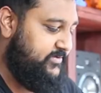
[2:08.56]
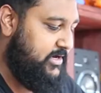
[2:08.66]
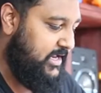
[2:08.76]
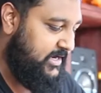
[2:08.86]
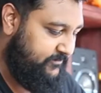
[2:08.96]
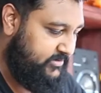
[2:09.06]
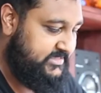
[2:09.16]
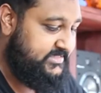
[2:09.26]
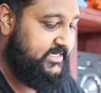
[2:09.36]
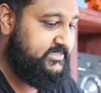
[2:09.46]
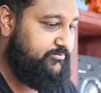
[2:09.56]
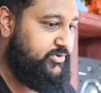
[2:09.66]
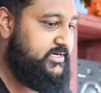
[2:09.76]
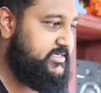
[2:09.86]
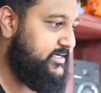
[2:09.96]
very light for this size of
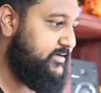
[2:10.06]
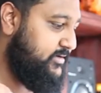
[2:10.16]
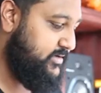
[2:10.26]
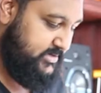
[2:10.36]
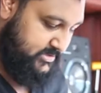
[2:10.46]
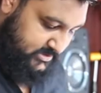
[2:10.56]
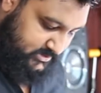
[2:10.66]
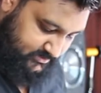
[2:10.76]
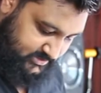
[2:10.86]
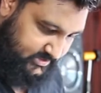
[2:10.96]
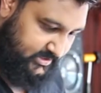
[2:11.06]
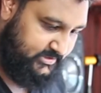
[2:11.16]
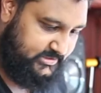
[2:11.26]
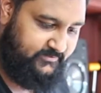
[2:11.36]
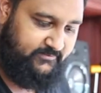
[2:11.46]
printer. Let me tell you,
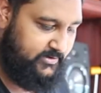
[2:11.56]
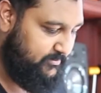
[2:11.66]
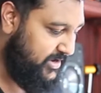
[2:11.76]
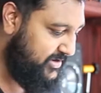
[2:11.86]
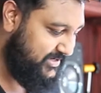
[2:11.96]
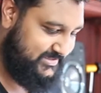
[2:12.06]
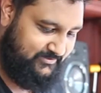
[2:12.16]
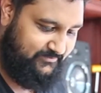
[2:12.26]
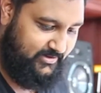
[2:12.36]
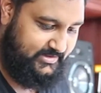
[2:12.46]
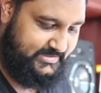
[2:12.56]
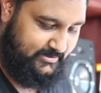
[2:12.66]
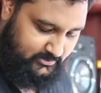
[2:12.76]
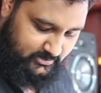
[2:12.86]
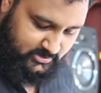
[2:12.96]
it doesn't even fit on the
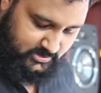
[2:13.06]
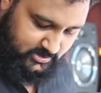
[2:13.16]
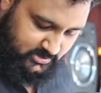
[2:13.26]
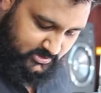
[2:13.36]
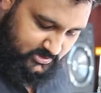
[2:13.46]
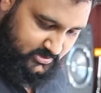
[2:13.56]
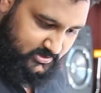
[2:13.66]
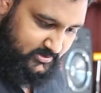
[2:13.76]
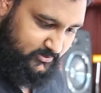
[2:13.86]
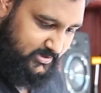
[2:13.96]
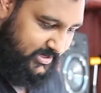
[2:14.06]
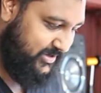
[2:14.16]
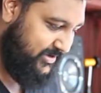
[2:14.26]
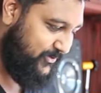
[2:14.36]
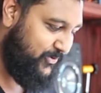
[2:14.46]
table.
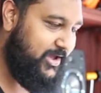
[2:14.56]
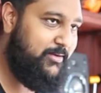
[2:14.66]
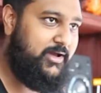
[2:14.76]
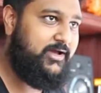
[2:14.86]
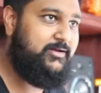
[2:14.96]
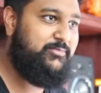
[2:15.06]
Where am I gonna